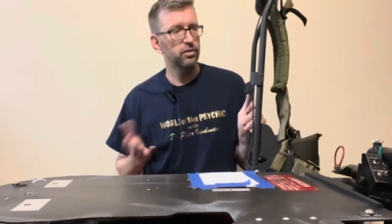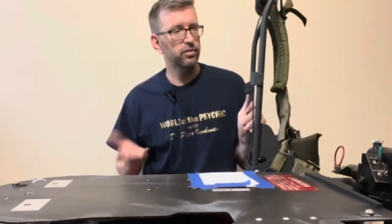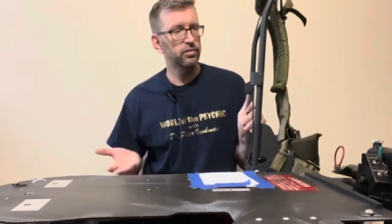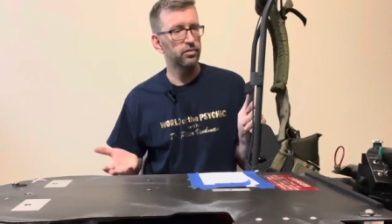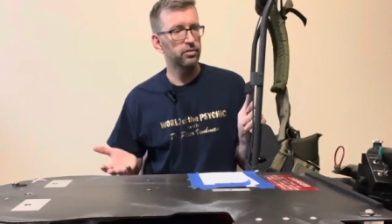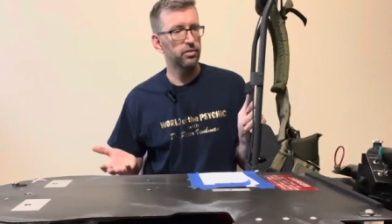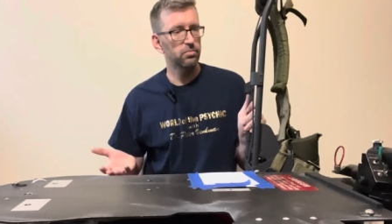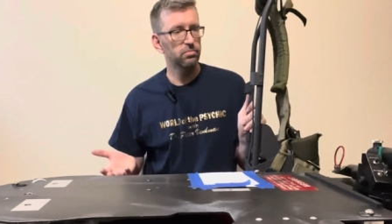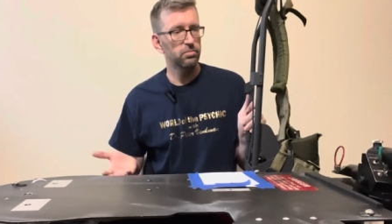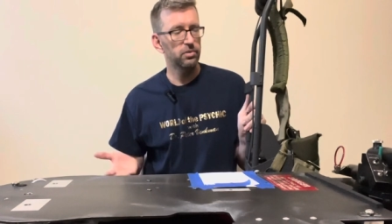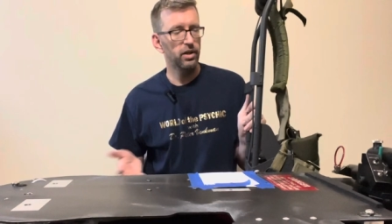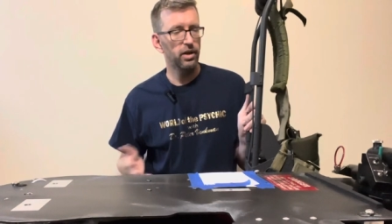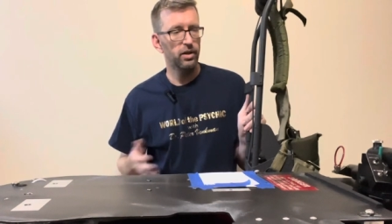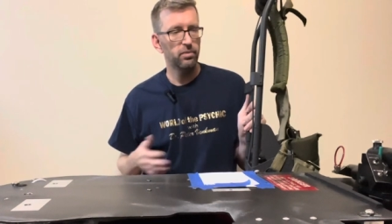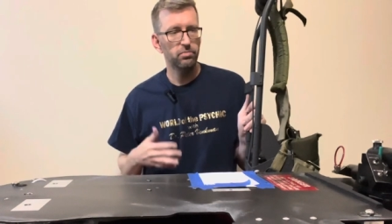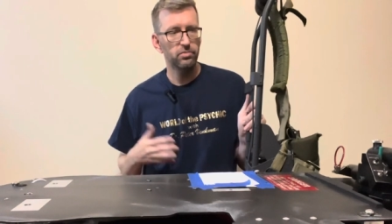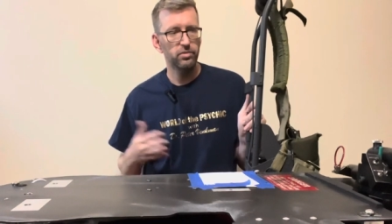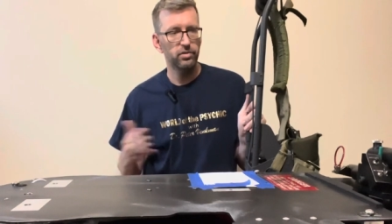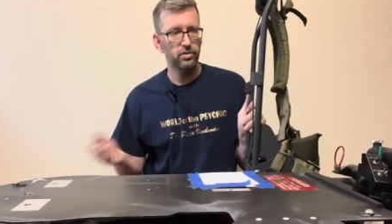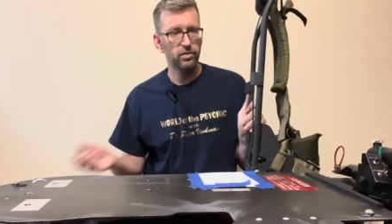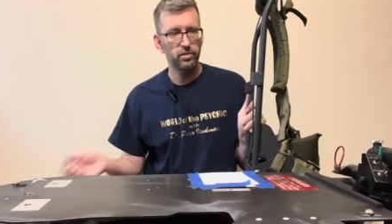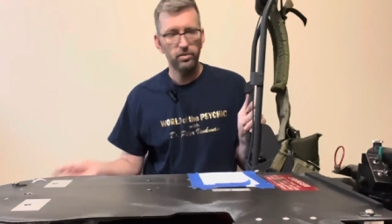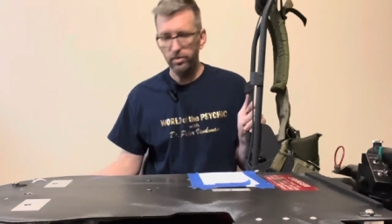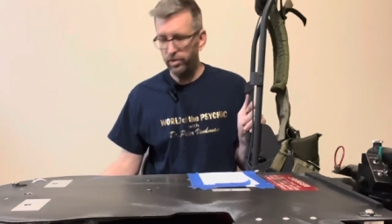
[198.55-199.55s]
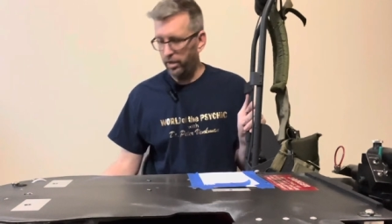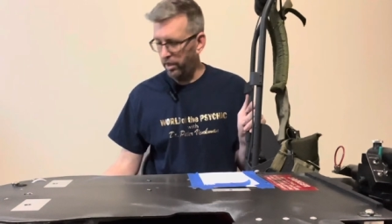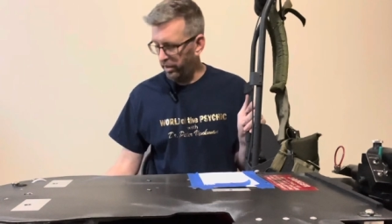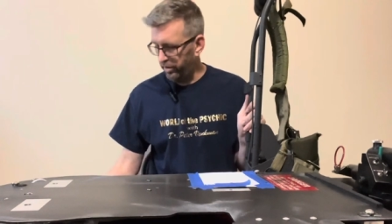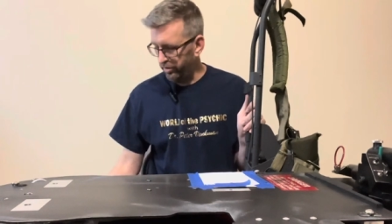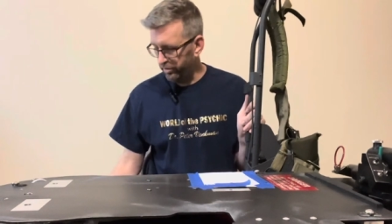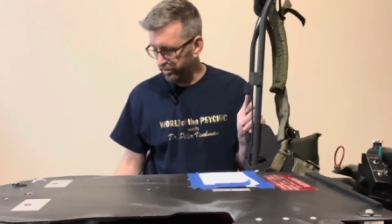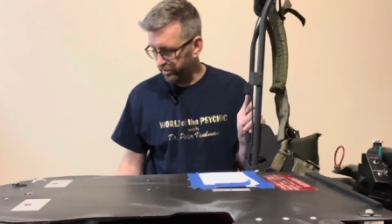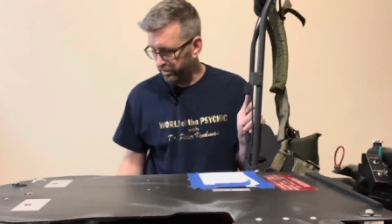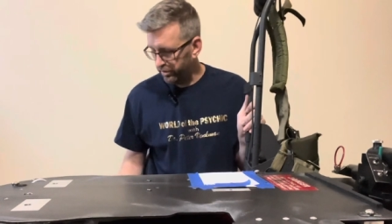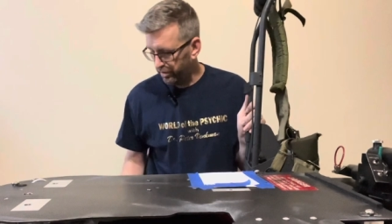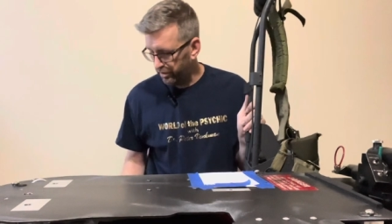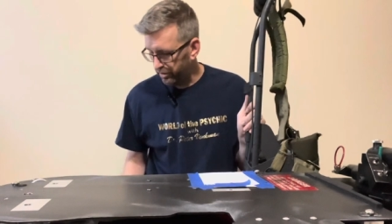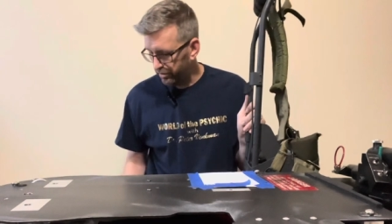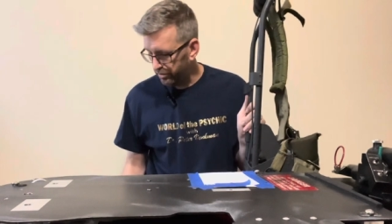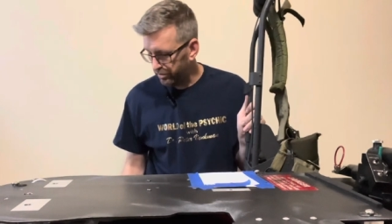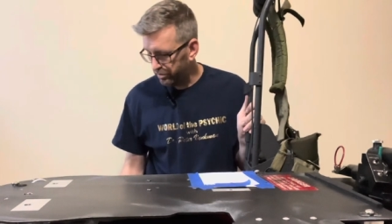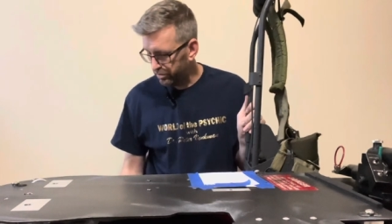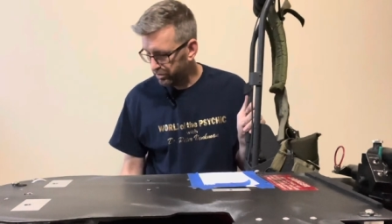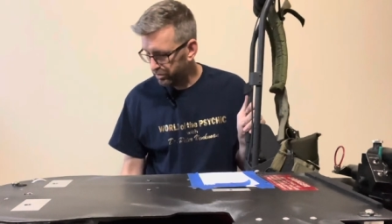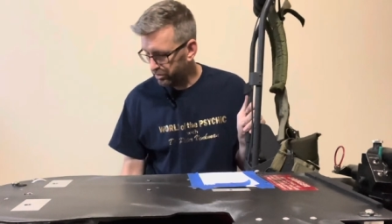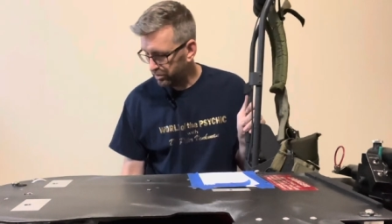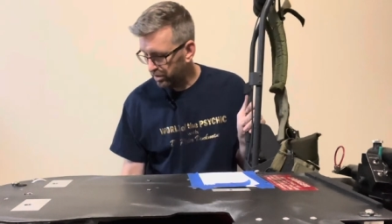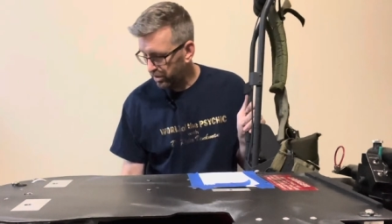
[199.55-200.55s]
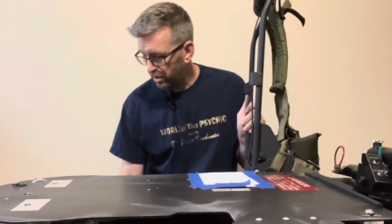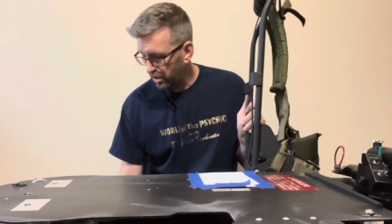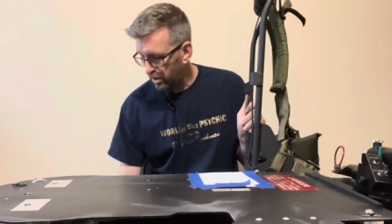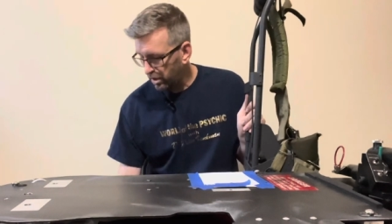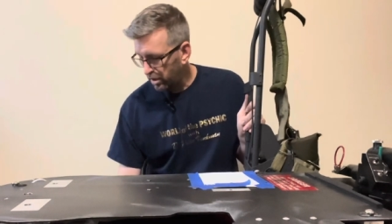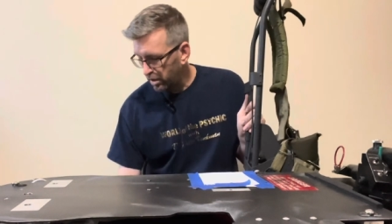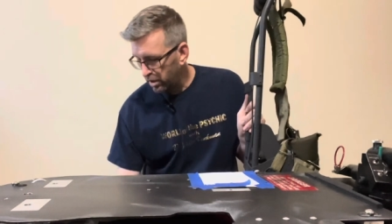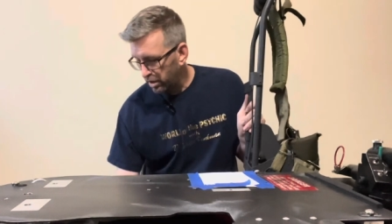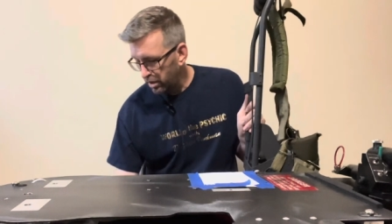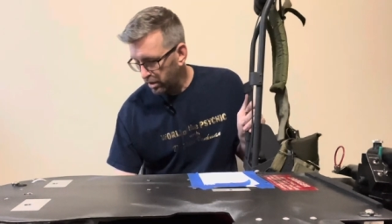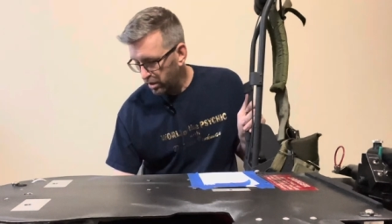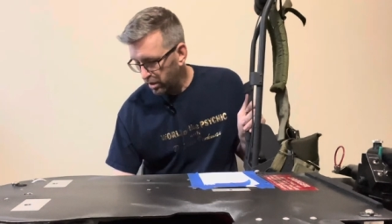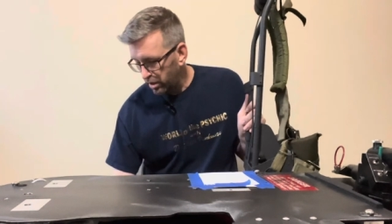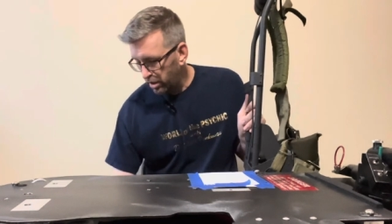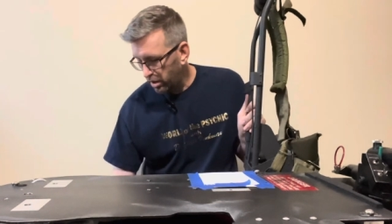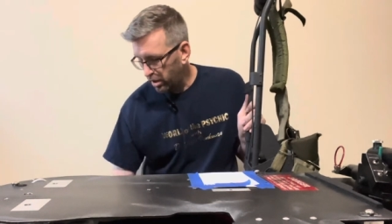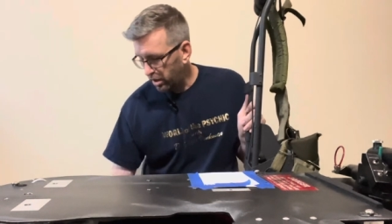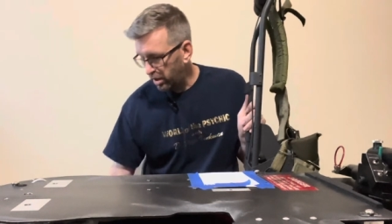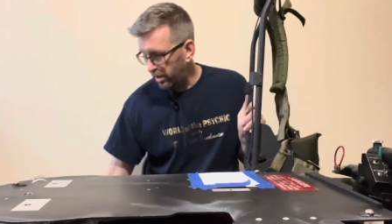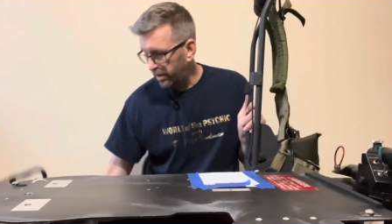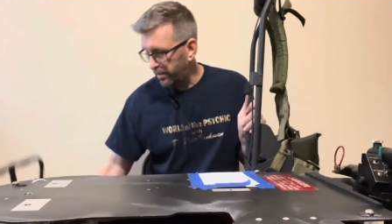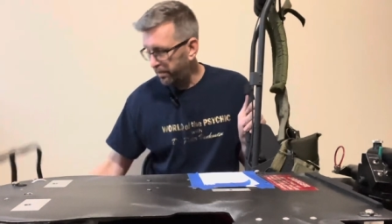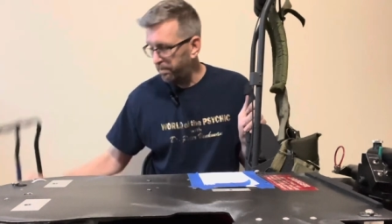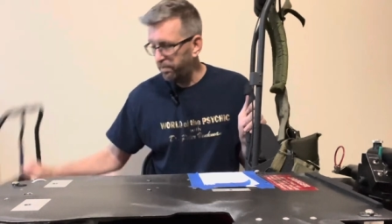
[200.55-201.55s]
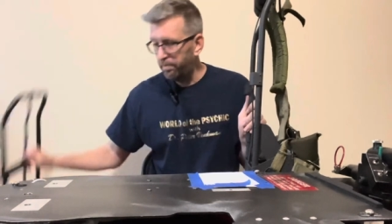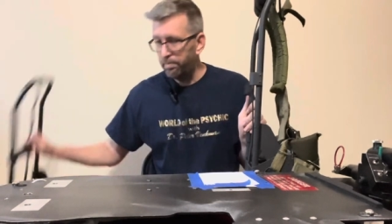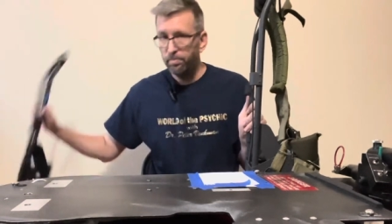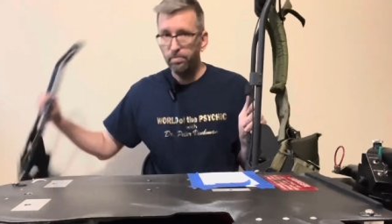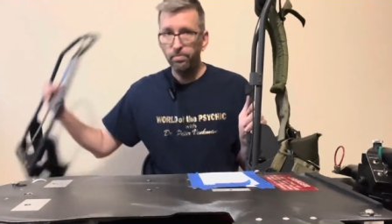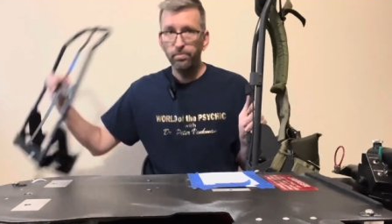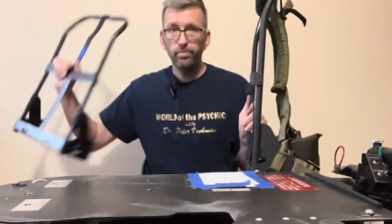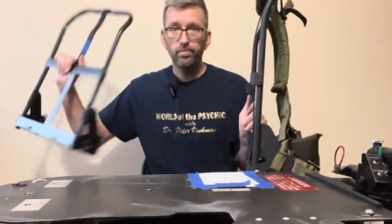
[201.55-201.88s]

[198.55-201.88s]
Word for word: sometimes in other colors, um,